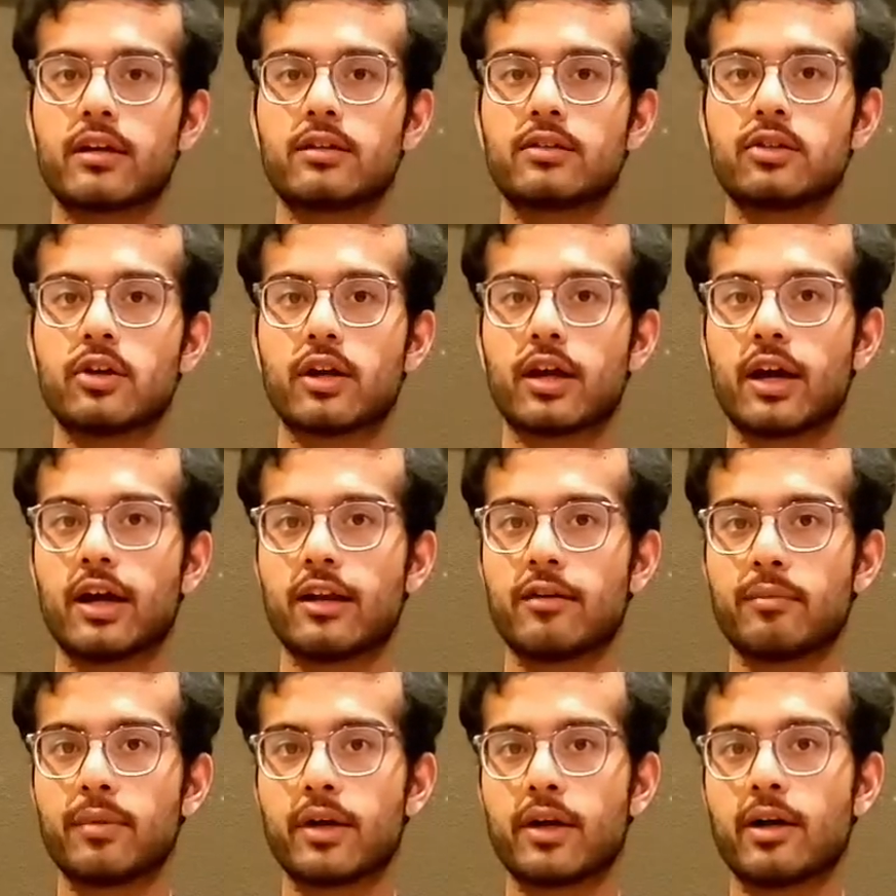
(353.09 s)
So it kind
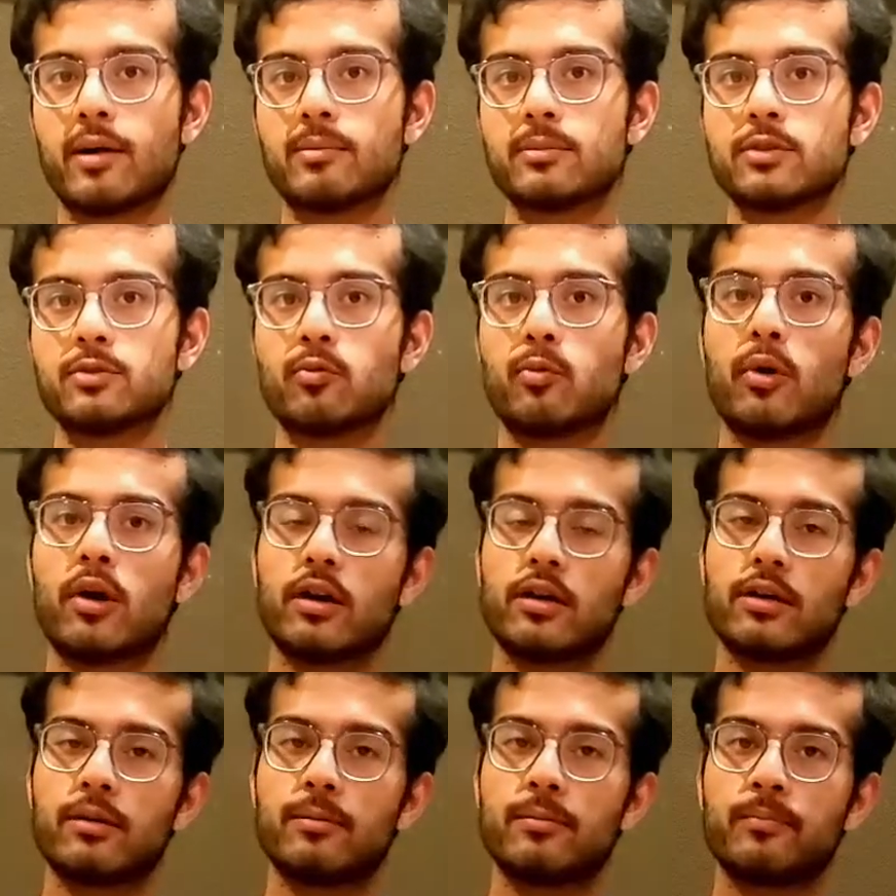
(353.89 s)
of becomes
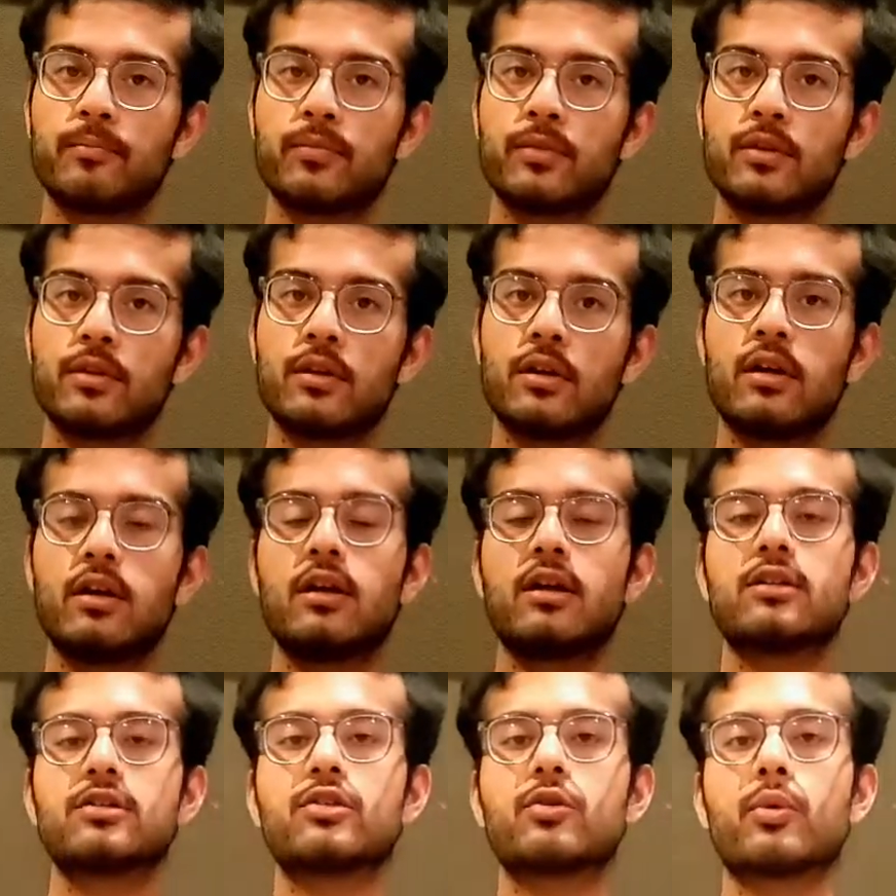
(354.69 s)
one.
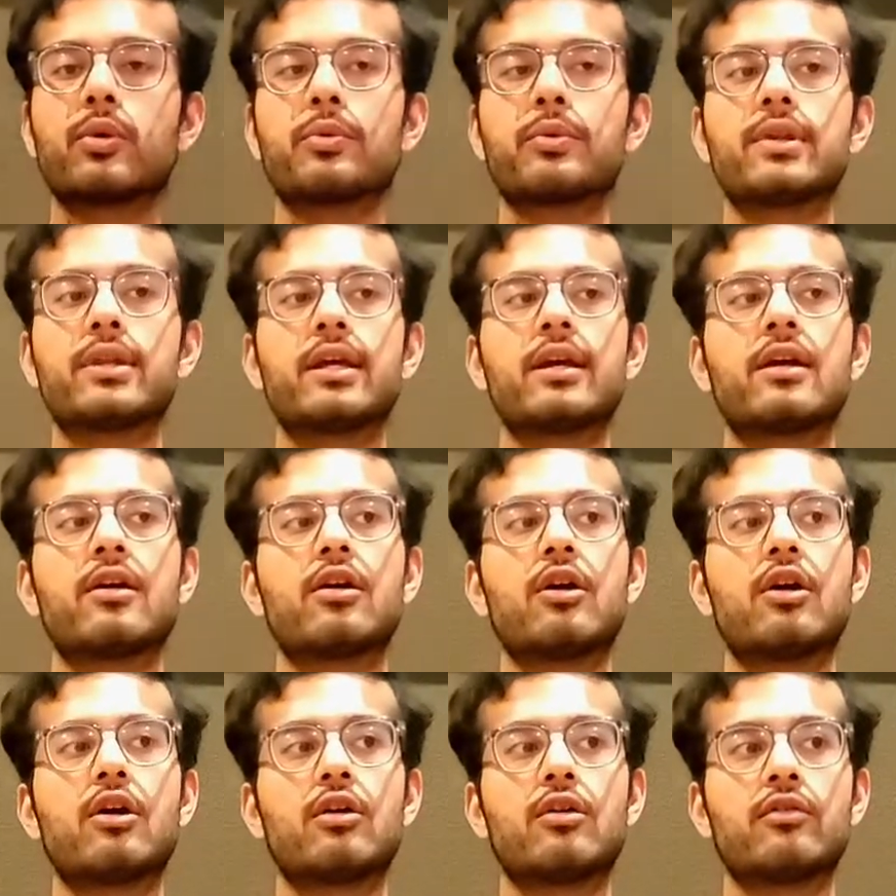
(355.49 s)
So when we think
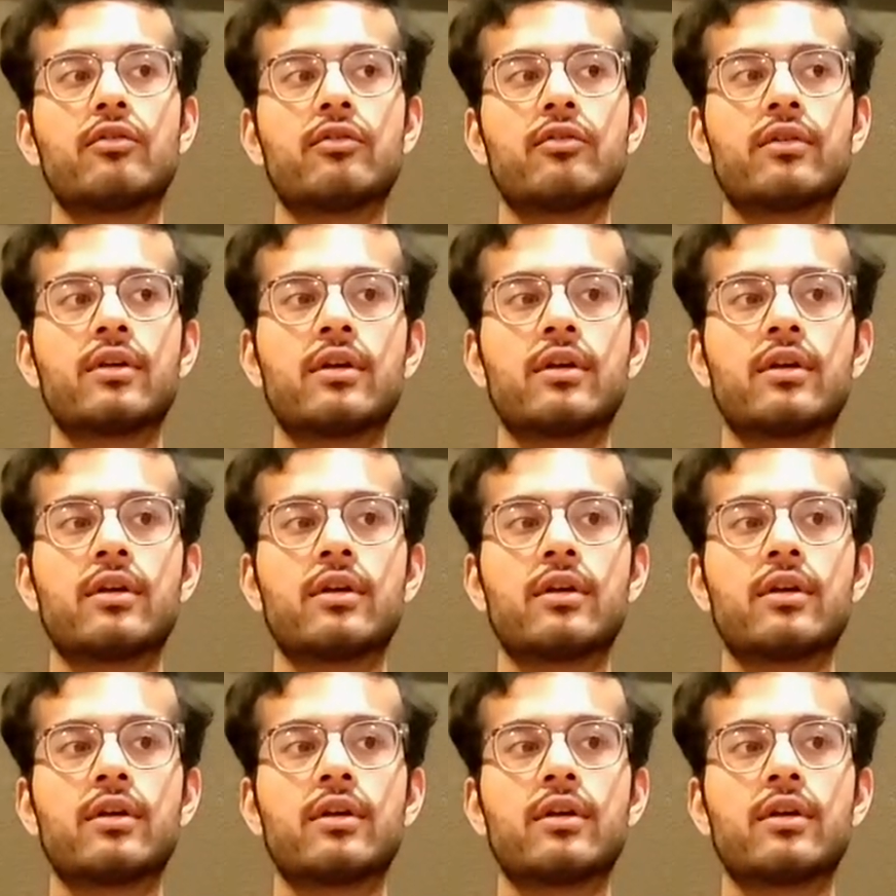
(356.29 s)
of